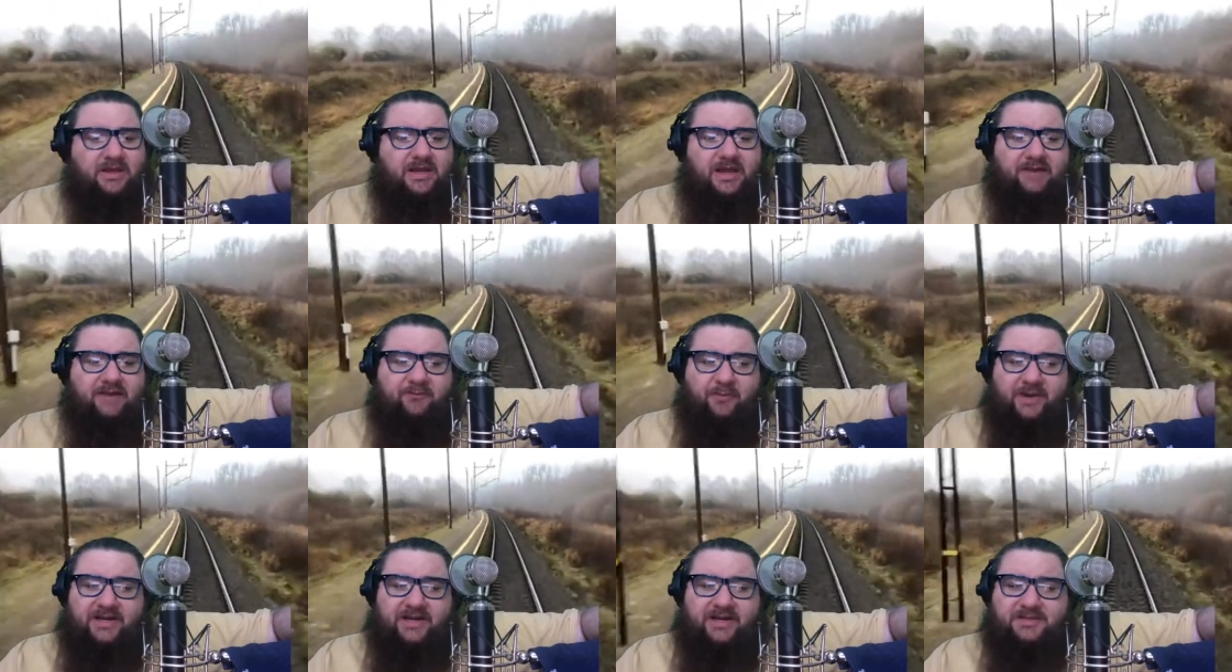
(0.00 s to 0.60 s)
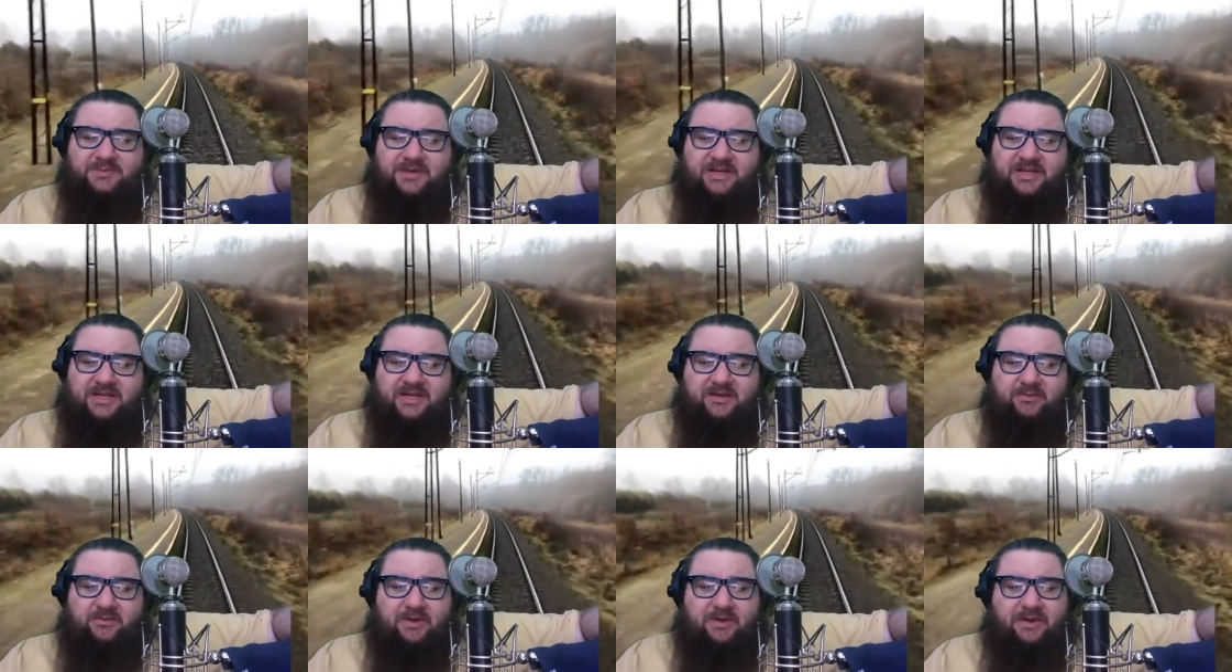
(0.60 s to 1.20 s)
Everybody's been
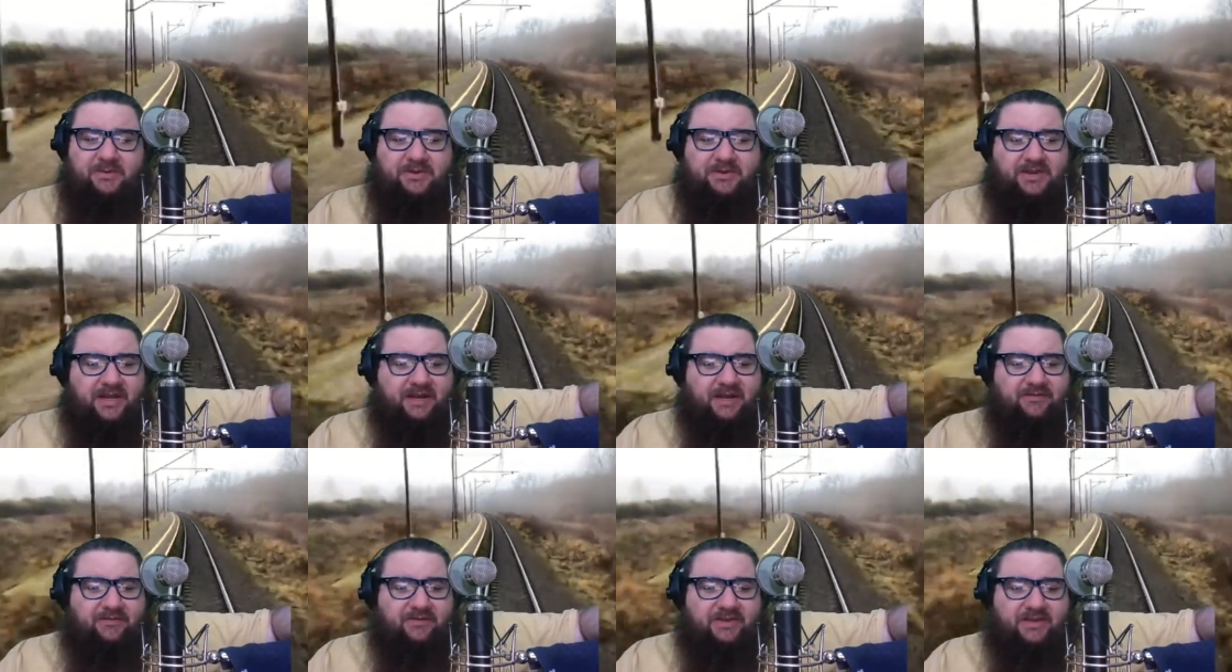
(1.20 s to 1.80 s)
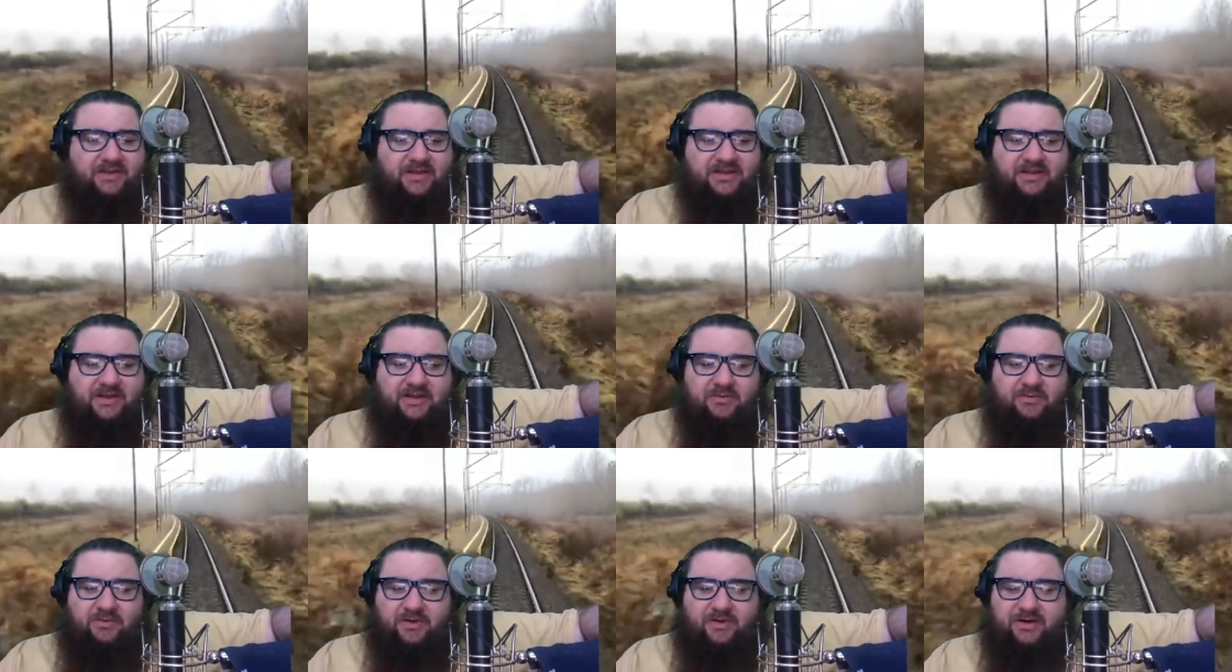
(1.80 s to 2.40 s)
getting away with everything that they
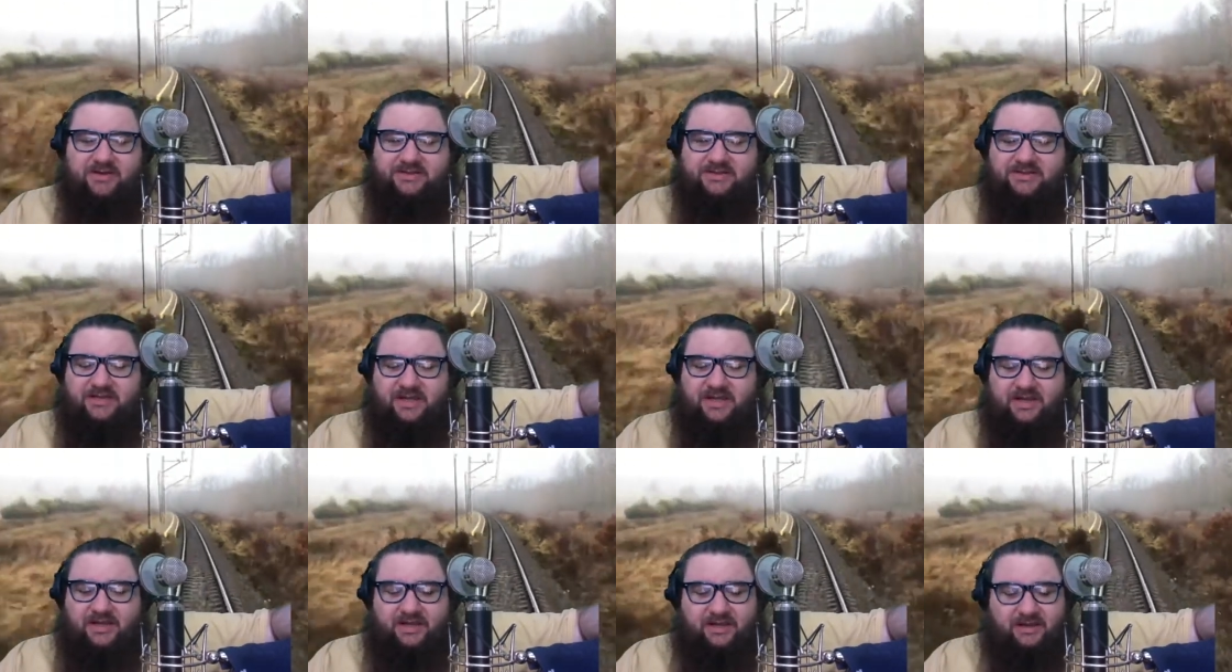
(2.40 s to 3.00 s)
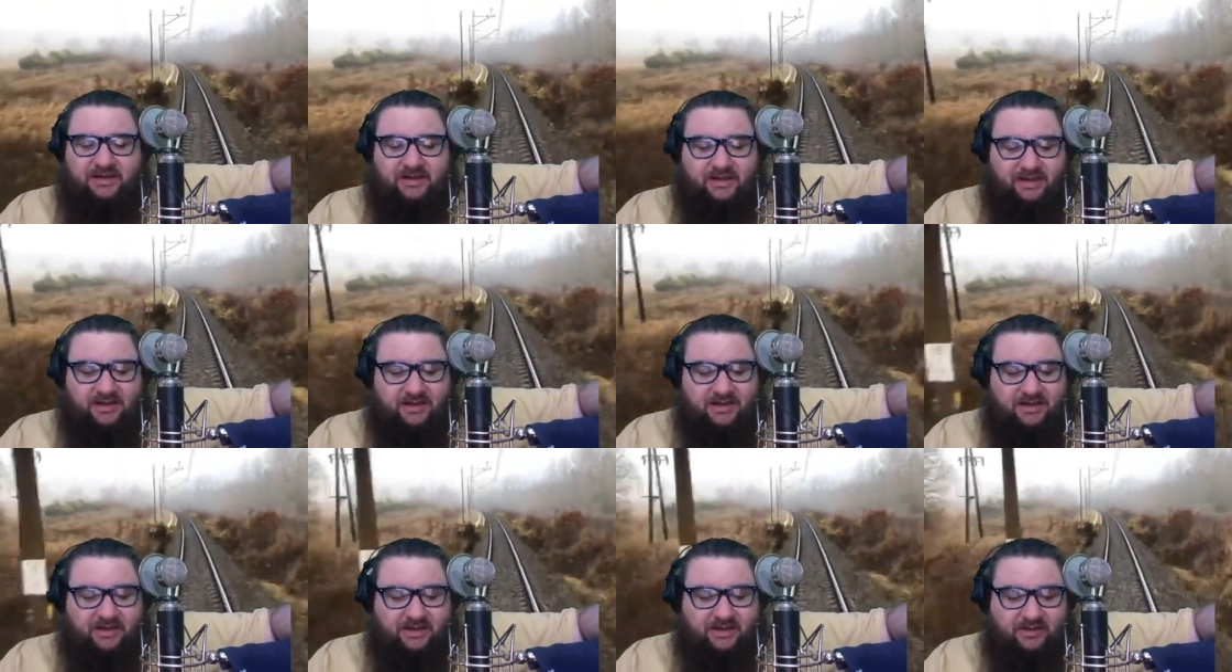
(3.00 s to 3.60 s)
wanted to say.
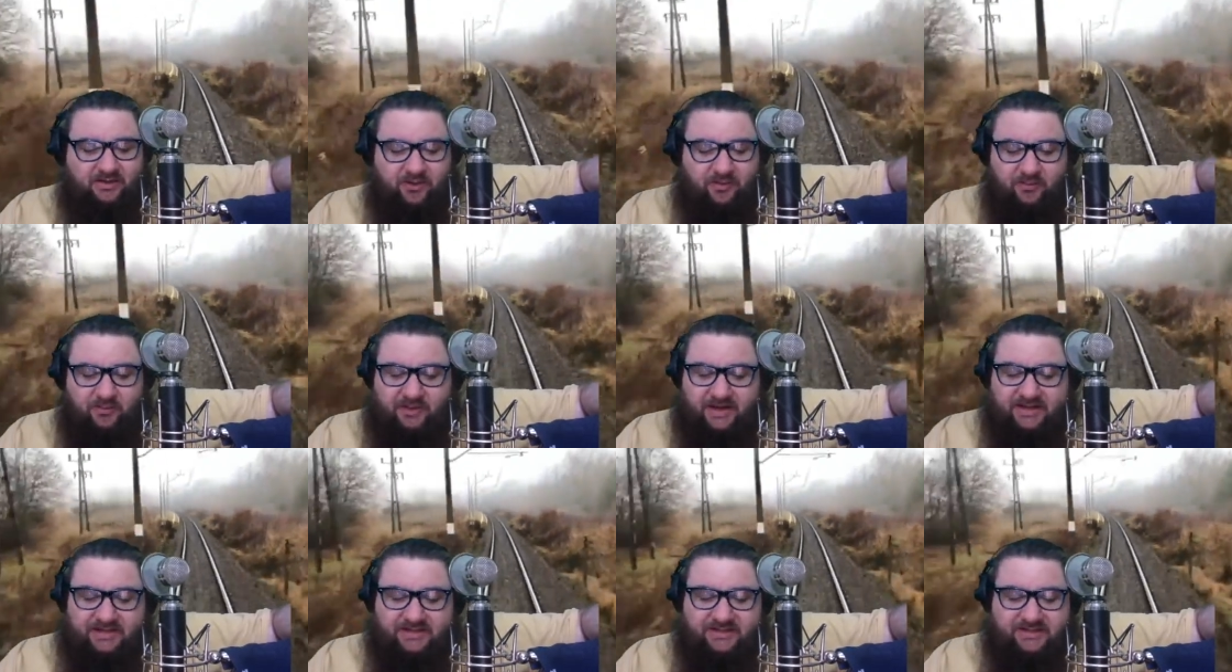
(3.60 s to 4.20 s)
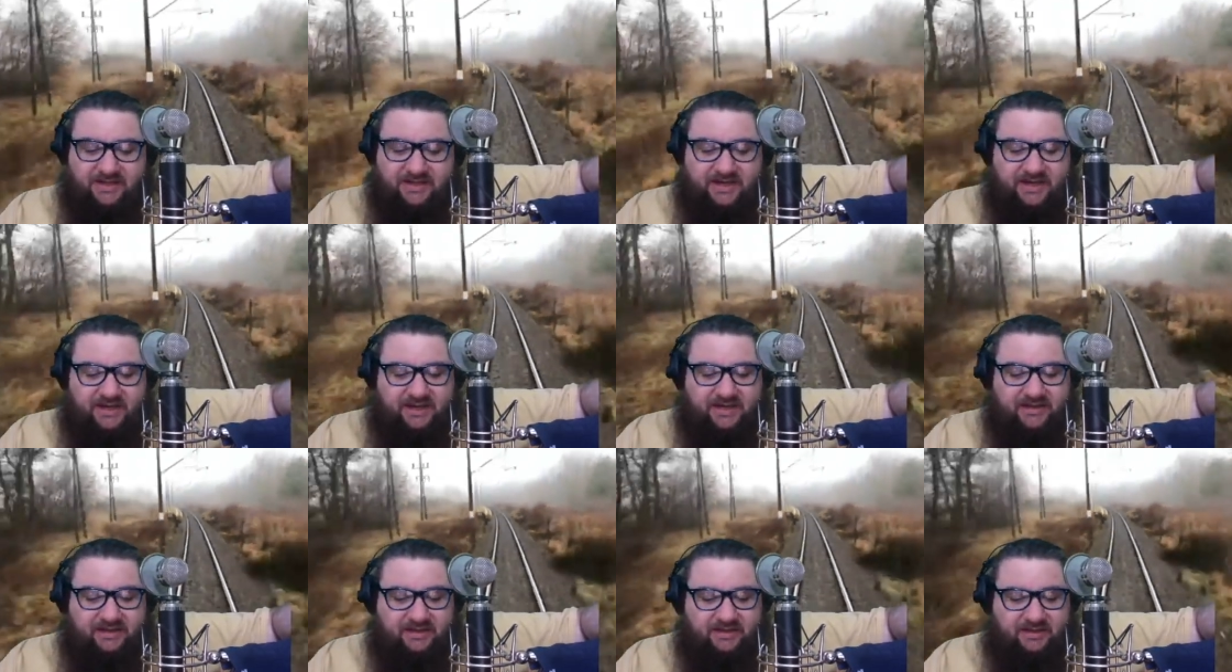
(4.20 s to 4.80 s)
Nobody said
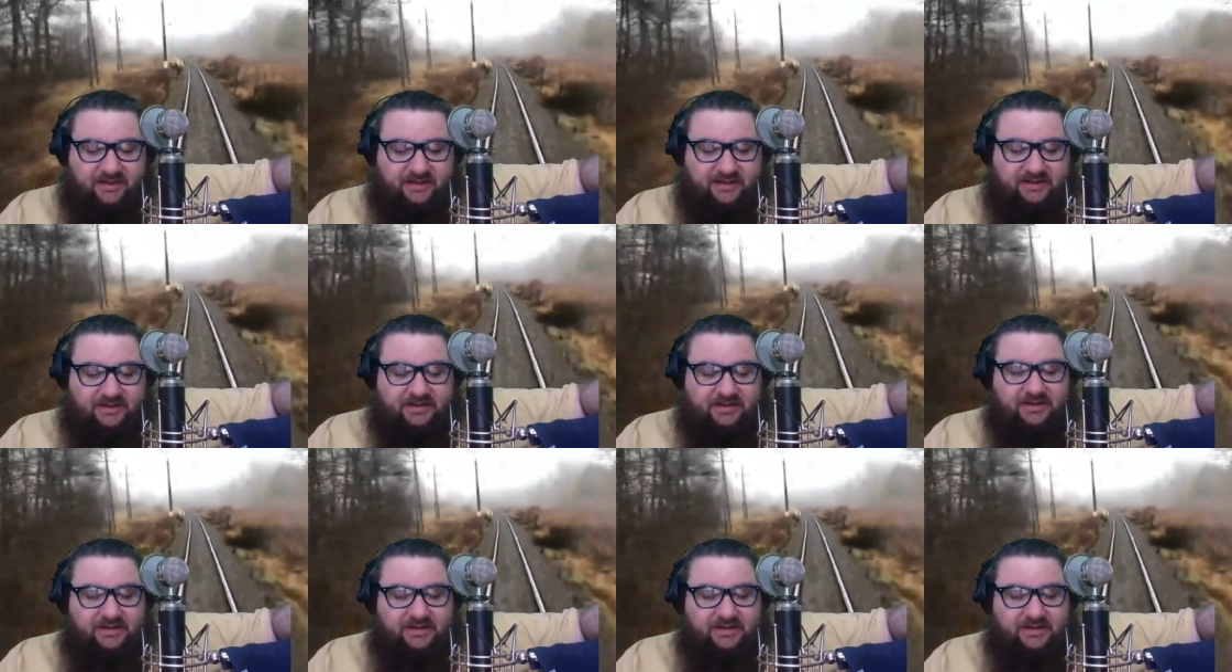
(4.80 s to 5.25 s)
anything,